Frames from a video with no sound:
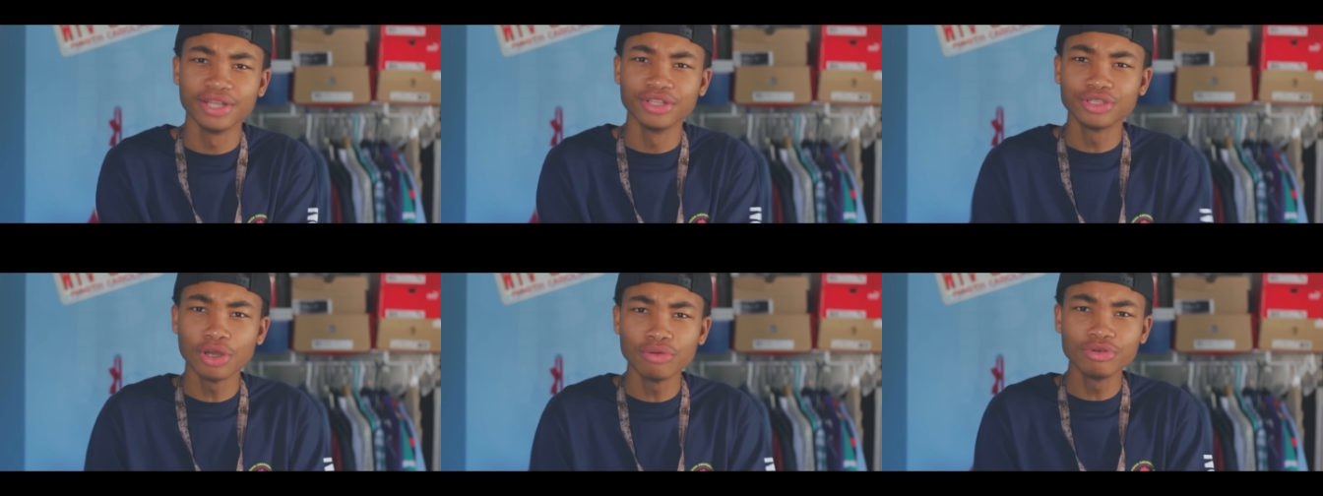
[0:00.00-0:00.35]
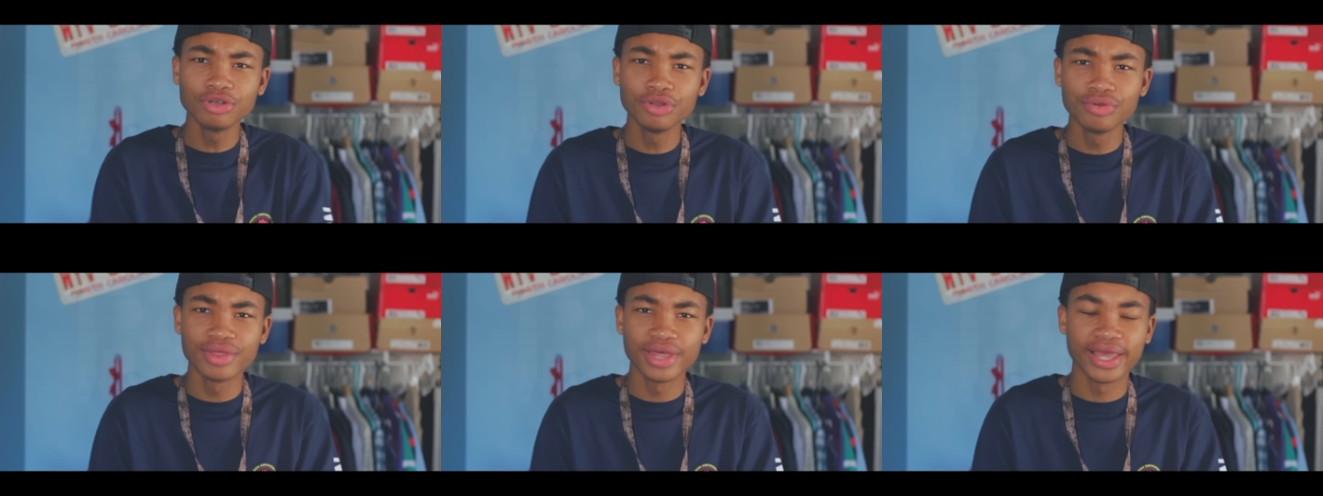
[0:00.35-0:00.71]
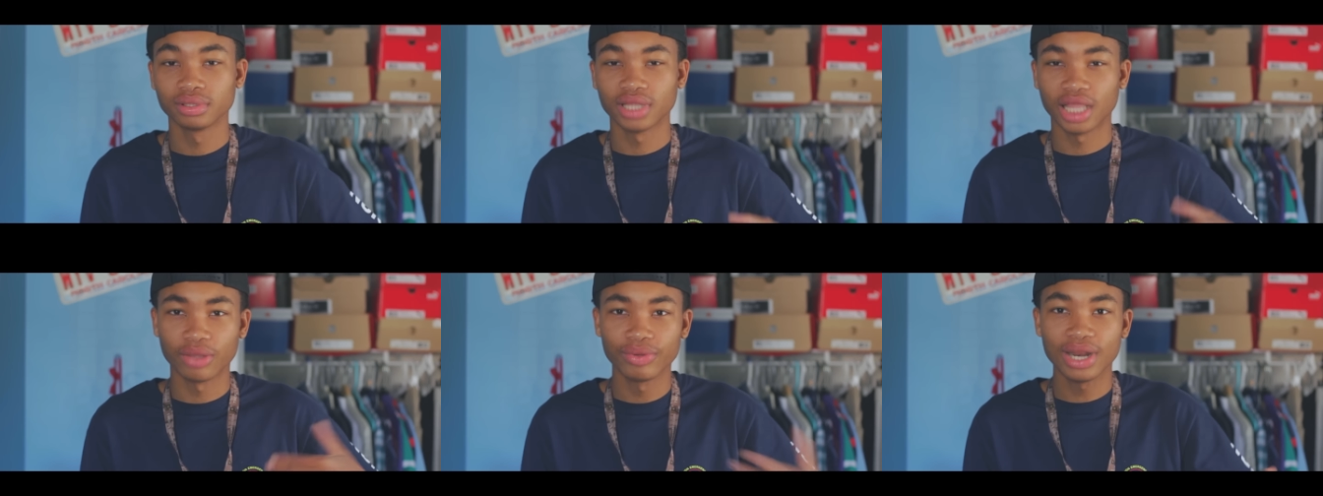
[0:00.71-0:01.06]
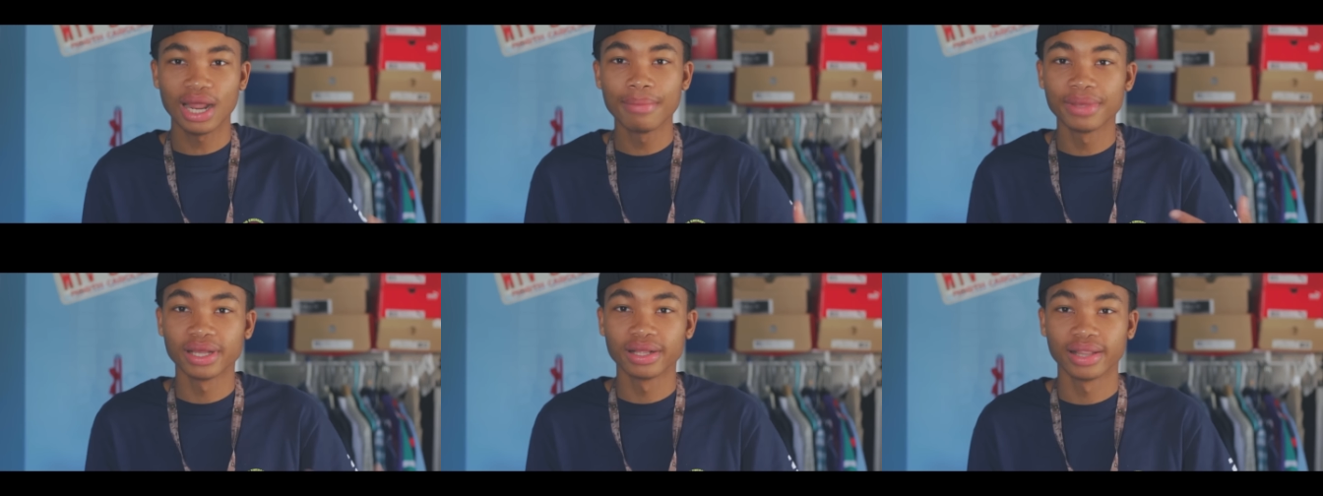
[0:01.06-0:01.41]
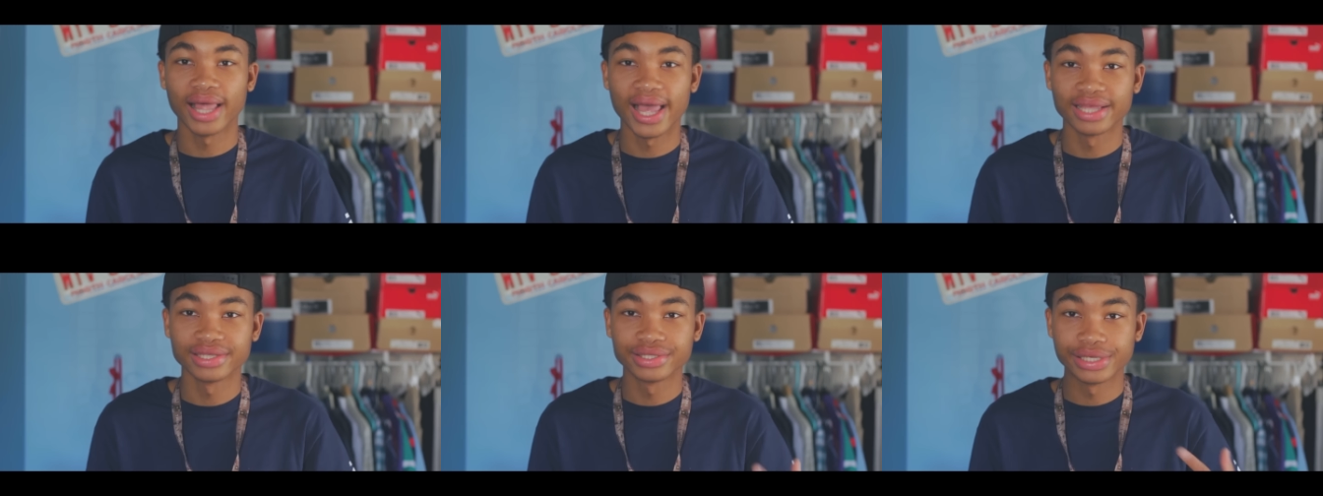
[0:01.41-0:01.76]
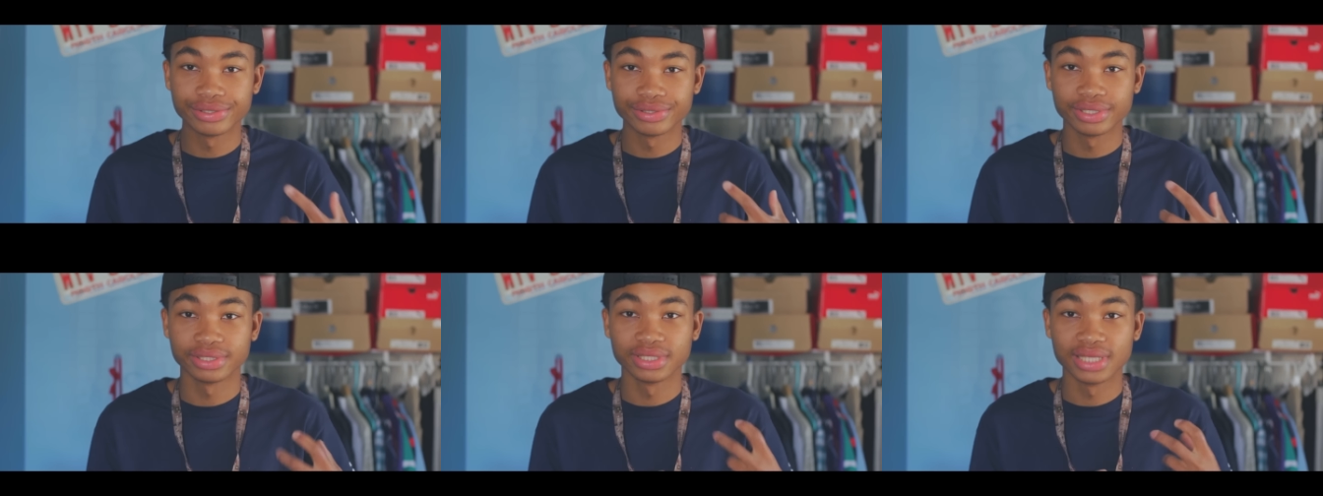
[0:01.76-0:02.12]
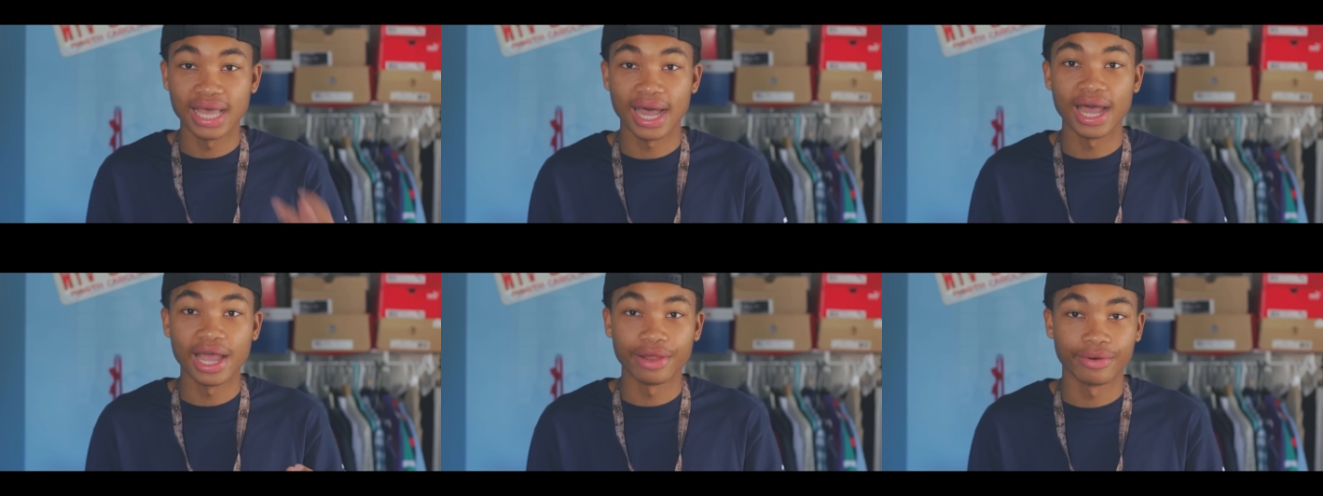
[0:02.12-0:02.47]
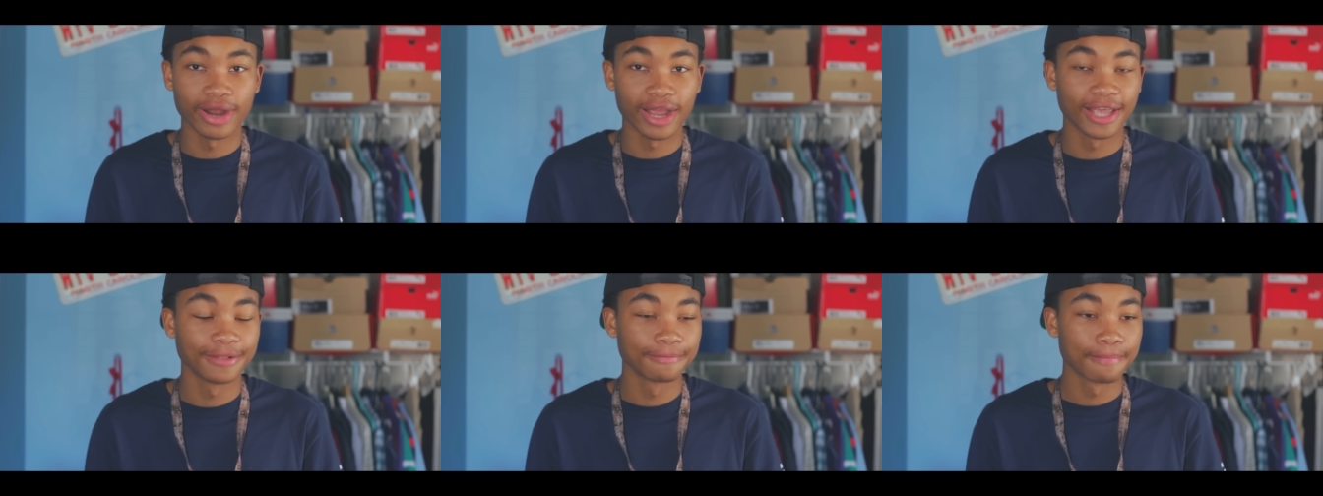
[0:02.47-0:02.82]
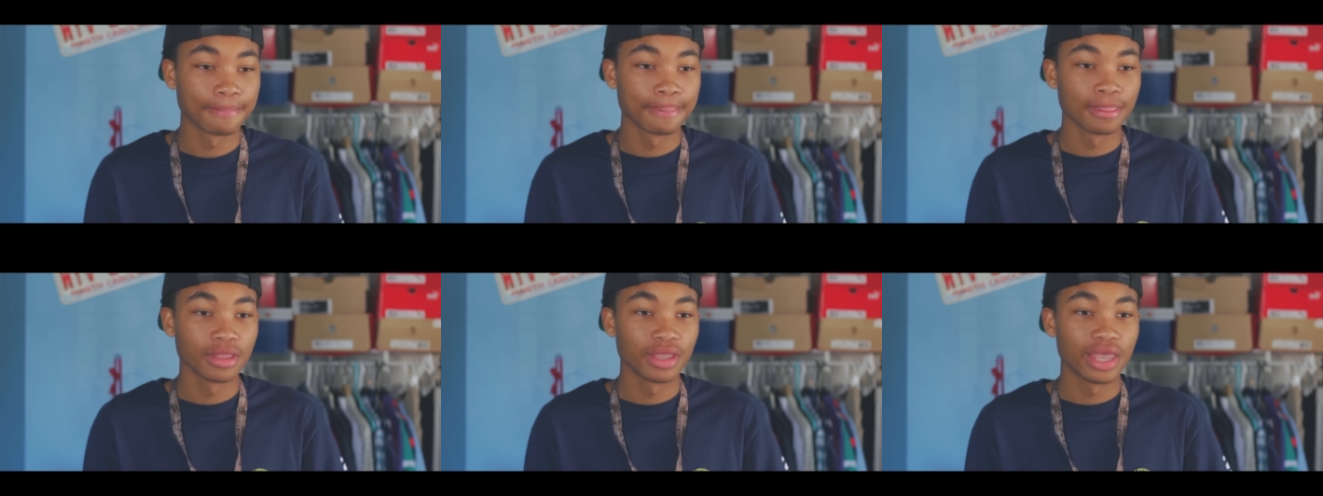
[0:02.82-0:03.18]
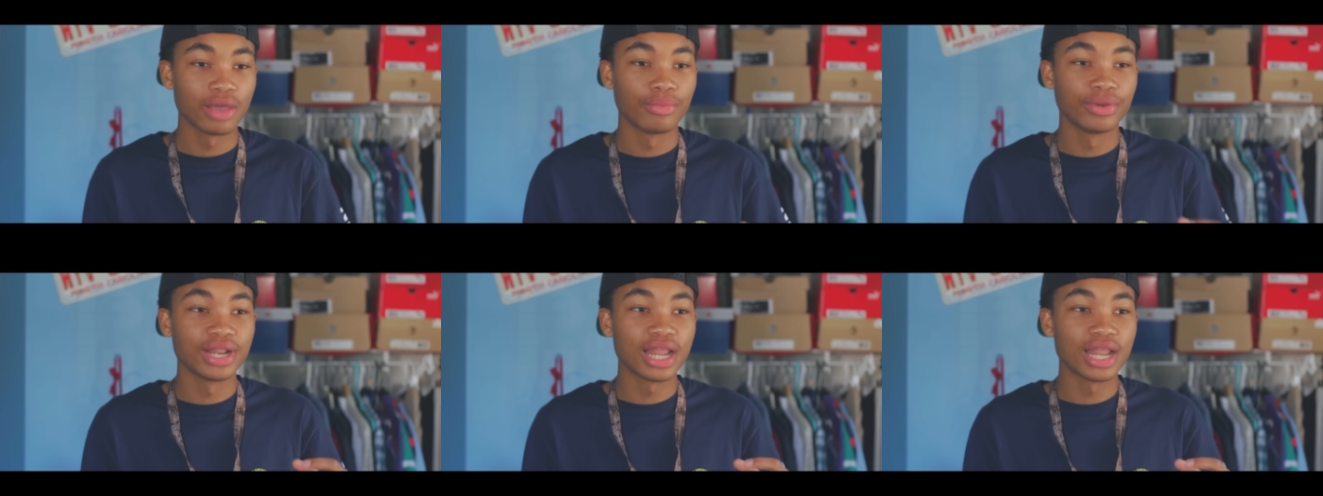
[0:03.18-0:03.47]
Don't do that. Like, when I'm in class, there's this guy, right? And